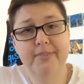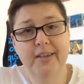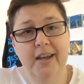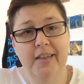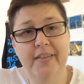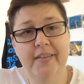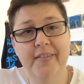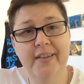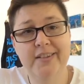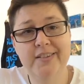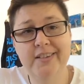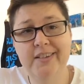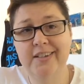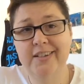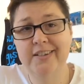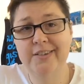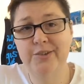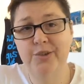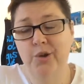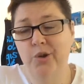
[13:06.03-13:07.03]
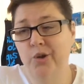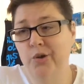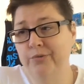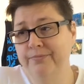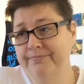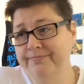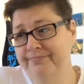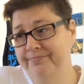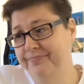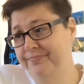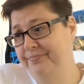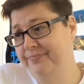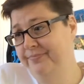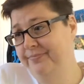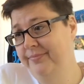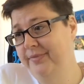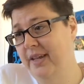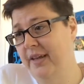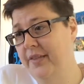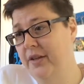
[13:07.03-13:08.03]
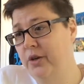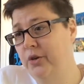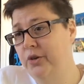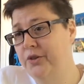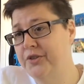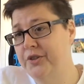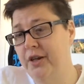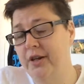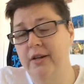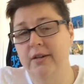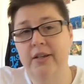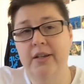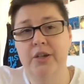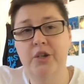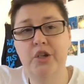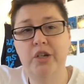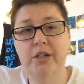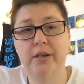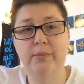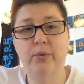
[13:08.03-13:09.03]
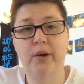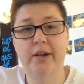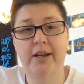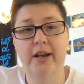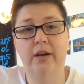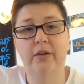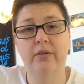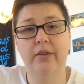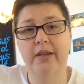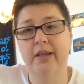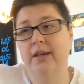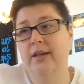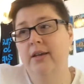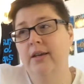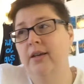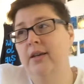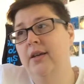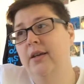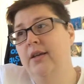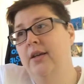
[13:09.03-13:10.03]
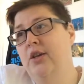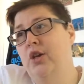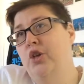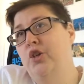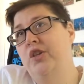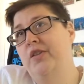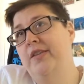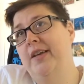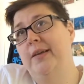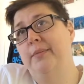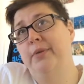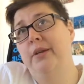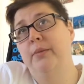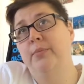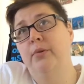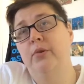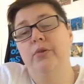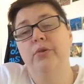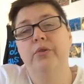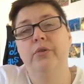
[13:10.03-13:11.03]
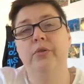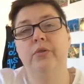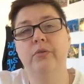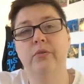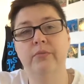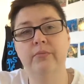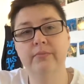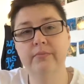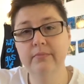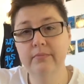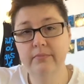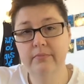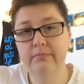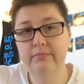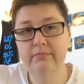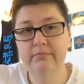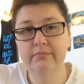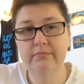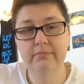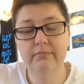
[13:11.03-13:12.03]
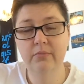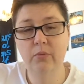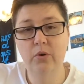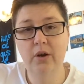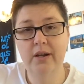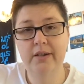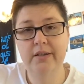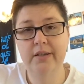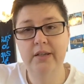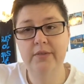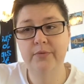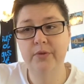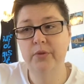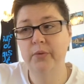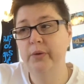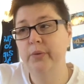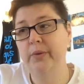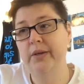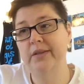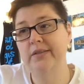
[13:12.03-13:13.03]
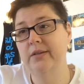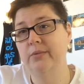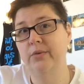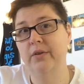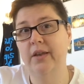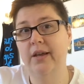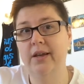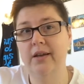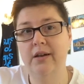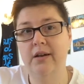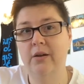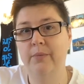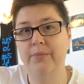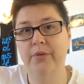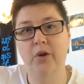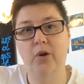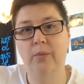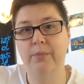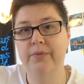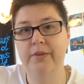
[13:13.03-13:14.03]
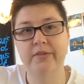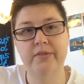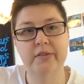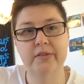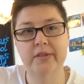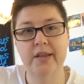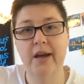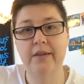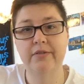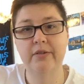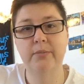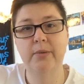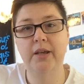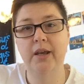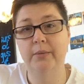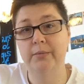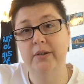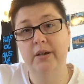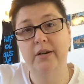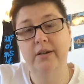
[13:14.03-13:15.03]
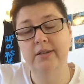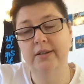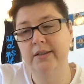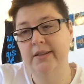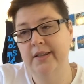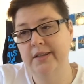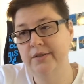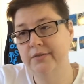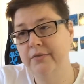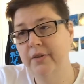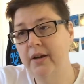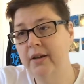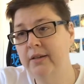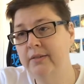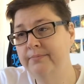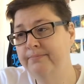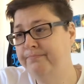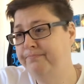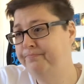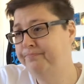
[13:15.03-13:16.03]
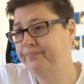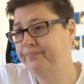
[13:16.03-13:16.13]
And then that's it. So, and then it'll start. And she did point out, like, she's had people who were on T for 3 weeks and were like, oh, nope, this is not for me, I'm done, and that's fine.